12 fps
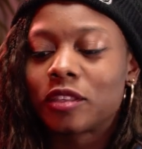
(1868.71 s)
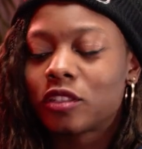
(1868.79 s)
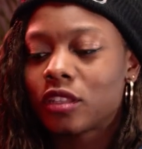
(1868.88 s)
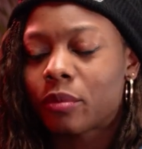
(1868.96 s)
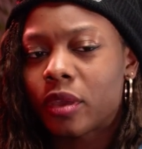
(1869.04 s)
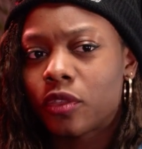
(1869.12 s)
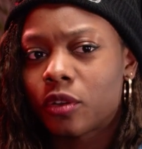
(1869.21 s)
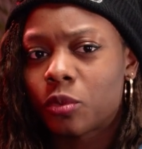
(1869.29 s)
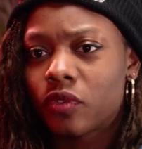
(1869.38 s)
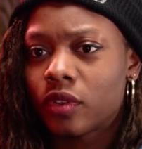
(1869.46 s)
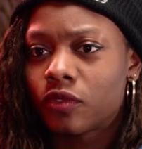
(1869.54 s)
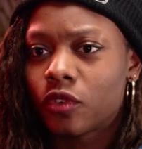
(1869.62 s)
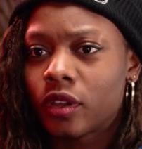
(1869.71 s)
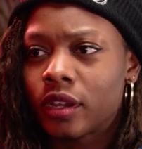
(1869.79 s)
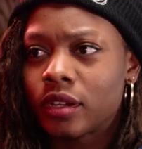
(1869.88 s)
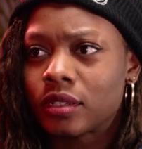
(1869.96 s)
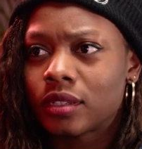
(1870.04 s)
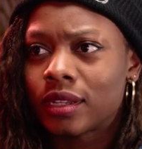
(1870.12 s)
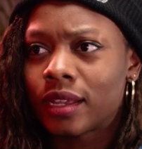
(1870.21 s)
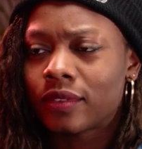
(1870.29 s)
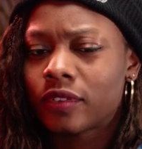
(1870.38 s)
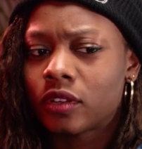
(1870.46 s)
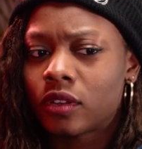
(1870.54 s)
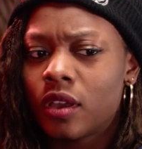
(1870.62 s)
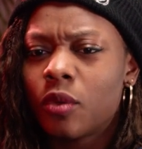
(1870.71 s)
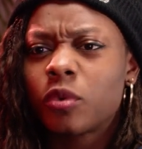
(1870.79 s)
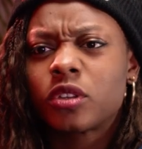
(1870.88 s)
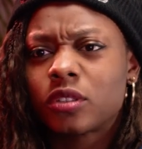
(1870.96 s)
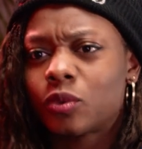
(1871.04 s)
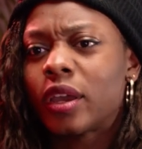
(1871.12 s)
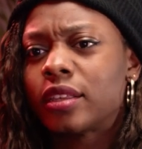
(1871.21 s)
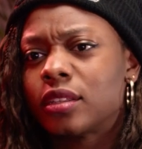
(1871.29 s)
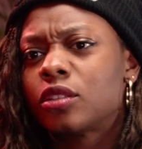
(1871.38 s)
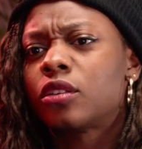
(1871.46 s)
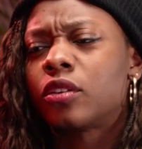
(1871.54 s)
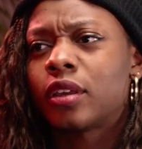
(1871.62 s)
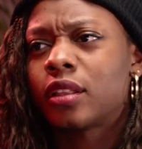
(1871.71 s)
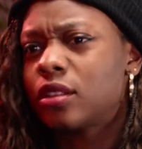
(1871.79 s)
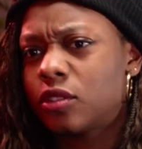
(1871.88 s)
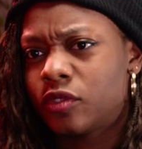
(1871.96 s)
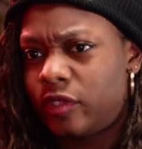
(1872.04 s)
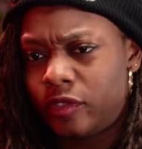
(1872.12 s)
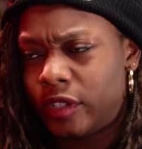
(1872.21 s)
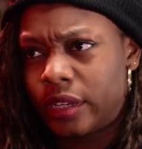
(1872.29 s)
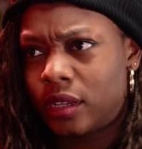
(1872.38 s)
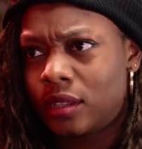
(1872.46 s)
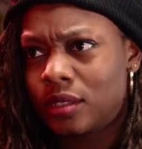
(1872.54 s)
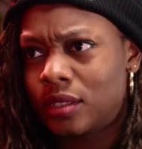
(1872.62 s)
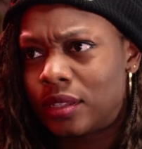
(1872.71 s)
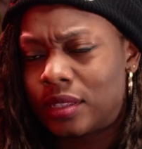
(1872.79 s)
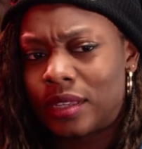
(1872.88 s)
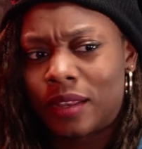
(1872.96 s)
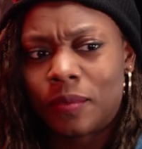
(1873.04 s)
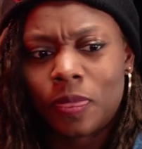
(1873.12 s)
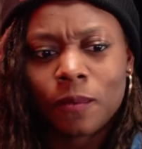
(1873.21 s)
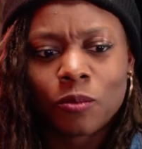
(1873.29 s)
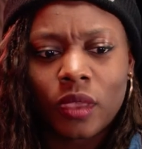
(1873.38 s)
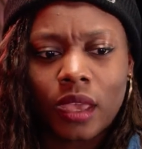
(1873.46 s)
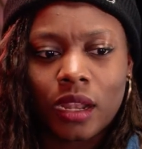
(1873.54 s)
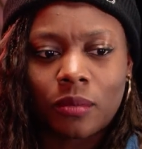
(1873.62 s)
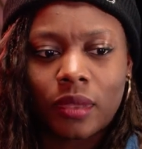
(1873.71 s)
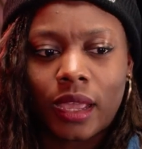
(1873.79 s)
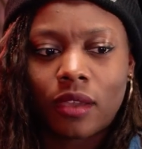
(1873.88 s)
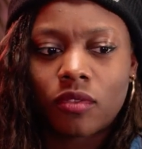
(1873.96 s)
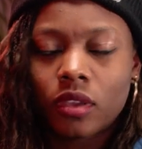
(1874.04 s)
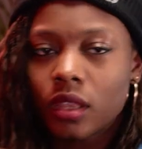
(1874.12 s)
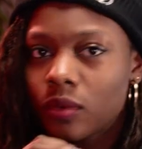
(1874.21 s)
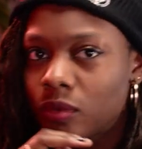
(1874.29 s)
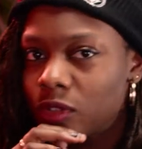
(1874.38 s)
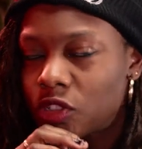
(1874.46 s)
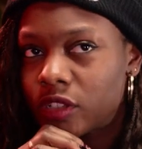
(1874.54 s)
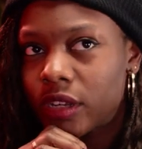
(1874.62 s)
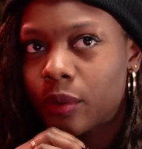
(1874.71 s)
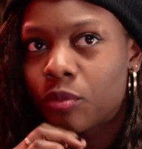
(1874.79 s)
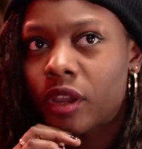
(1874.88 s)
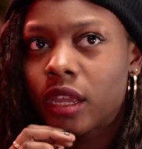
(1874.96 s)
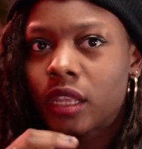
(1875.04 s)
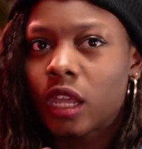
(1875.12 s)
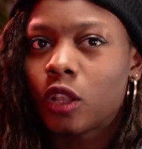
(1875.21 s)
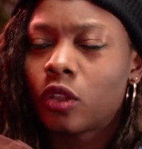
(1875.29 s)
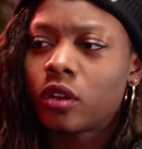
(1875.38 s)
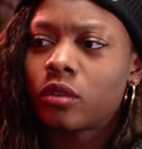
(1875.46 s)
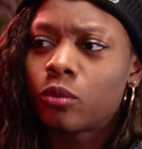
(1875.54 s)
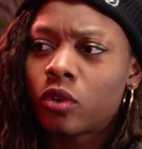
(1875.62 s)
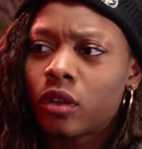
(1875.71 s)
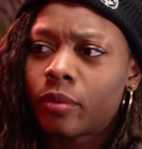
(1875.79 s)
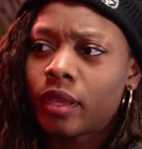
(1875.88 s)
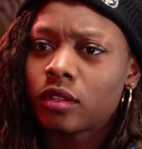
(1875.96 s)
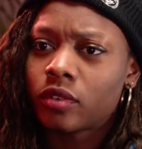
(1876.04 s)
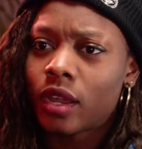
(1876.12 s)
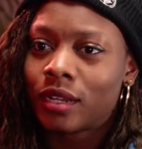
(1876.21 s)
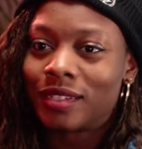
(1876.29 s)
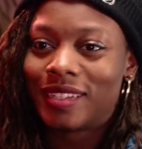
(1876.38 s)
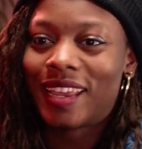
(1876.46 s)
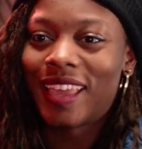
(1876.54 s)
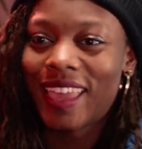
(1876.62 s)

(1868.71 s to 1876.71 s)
this is like my third movie in four years, and I feel, which is why I said slow down. It's ridiculous yeah. and insane. And I'm like, I really should take a break and like learn more about directing.